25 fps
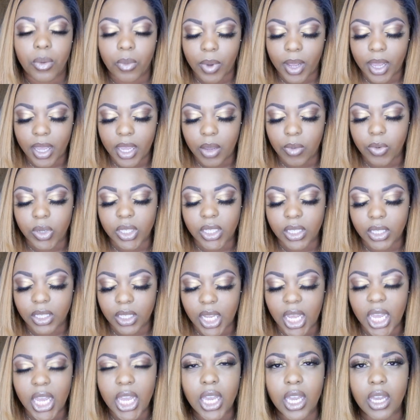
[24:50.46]
what he was
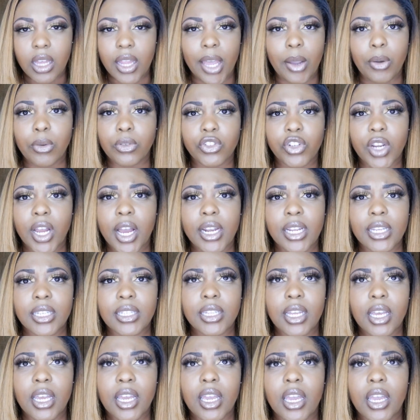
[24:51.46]
saying, like trying to
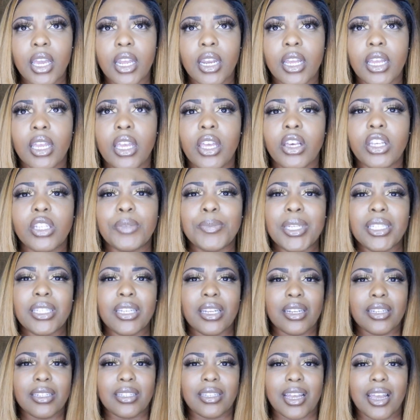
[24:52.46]
say. And it kills me
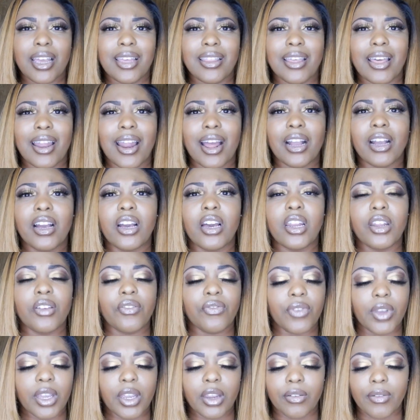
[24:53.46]
to this day that I
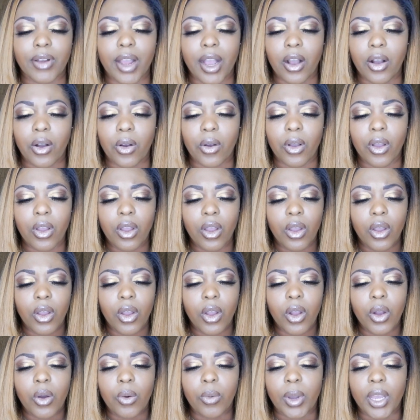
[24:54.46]
couldn't figure out
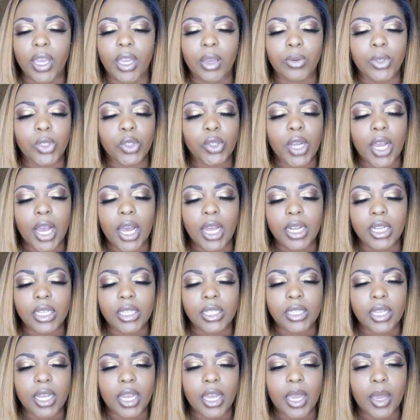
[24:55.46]
what he was trying to
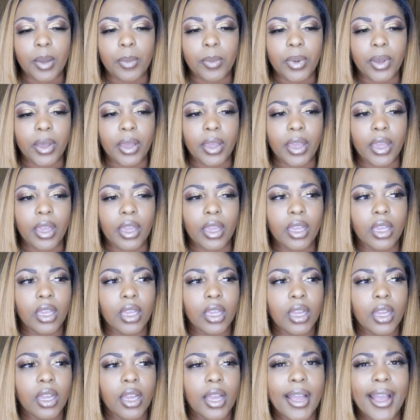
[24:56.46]
say, but
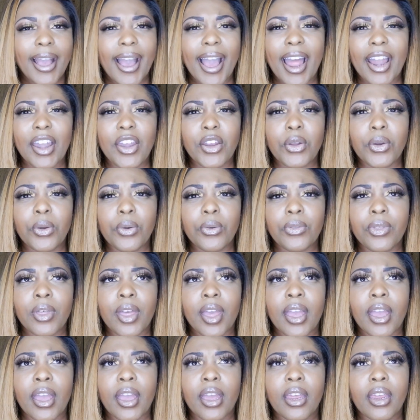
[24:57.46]
I knew
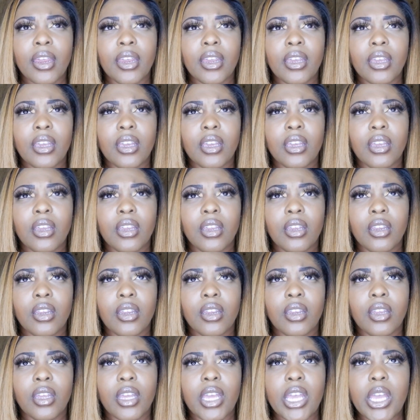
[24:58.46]
that
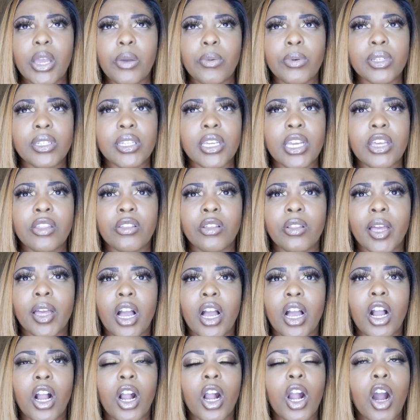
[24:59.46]
he was either
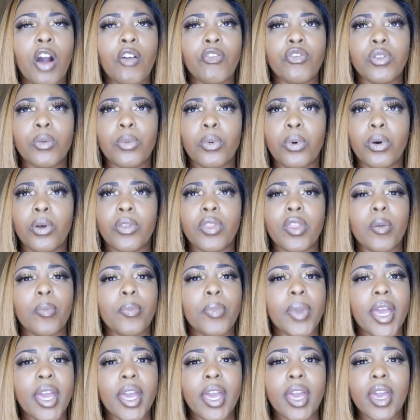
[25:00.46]
uncomfortable in the
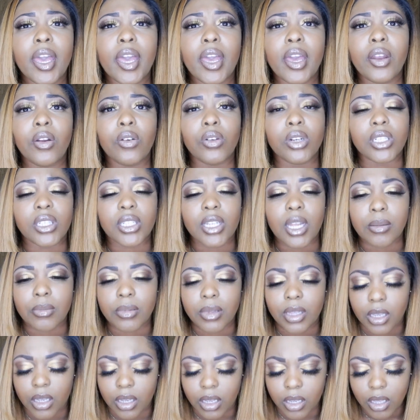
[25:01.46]
bed or
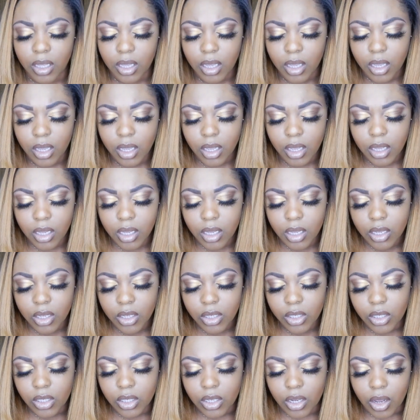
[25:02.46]
something.
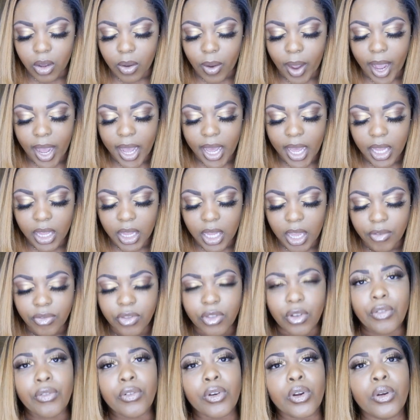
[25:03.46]
So I had
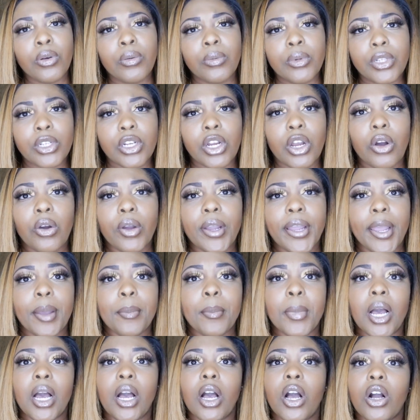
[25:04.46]
left the room to go
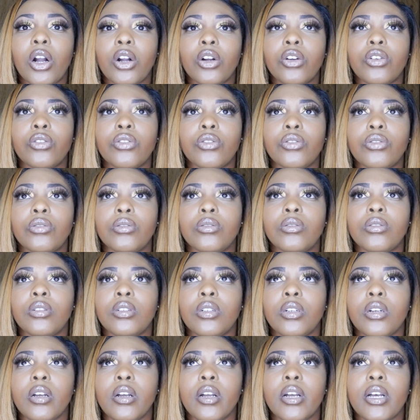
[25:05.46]
get my uncle
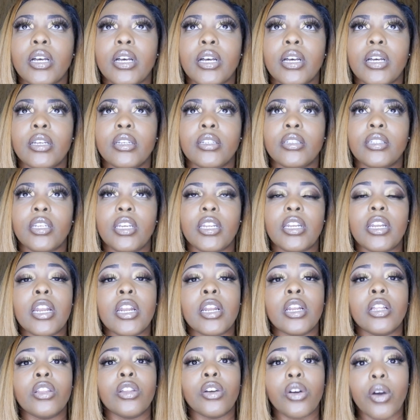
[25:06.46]
because he
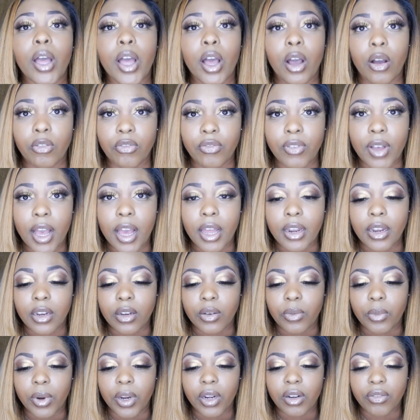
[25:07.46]
needed a little help
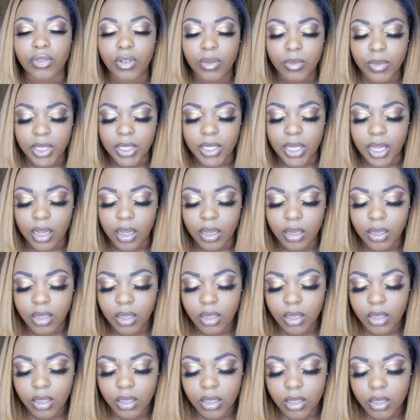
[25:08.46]
finding where the room was at.
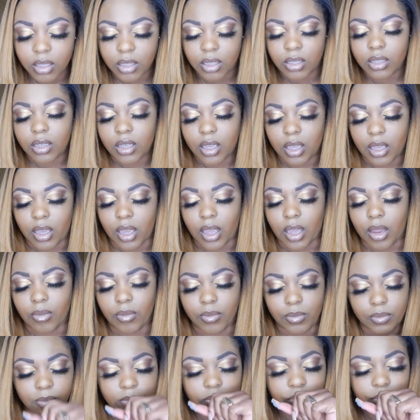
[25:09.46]
And
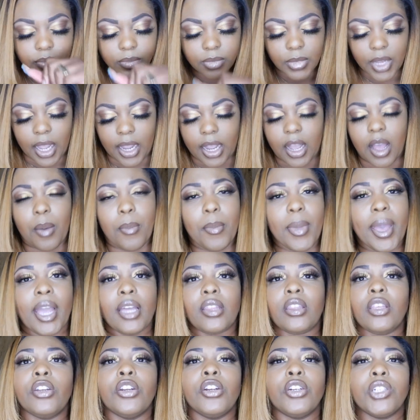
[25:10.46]
I come
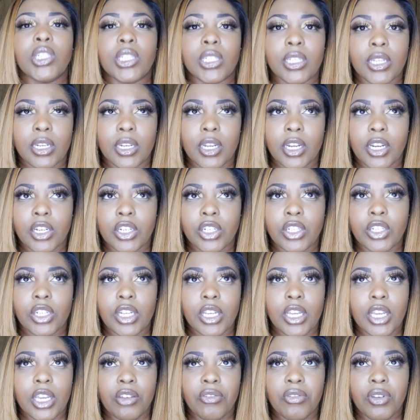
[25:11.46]
back, the nurse is in there,
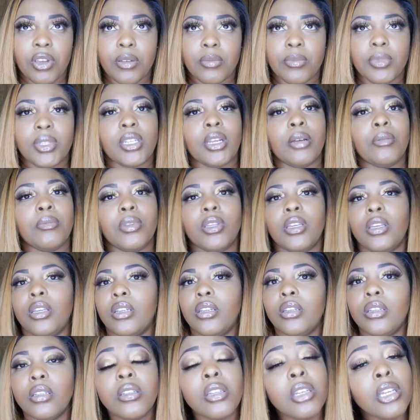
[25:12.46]
she give him
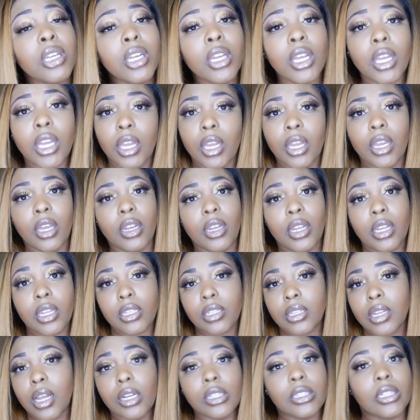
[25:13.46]
something, and
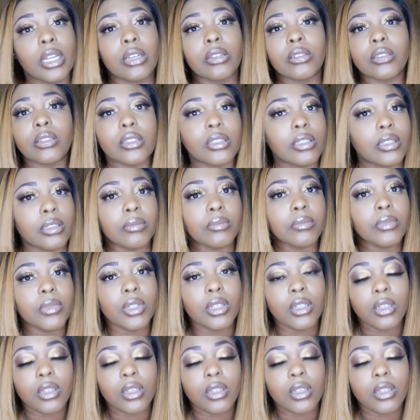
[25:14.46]
he's knocked out asleep.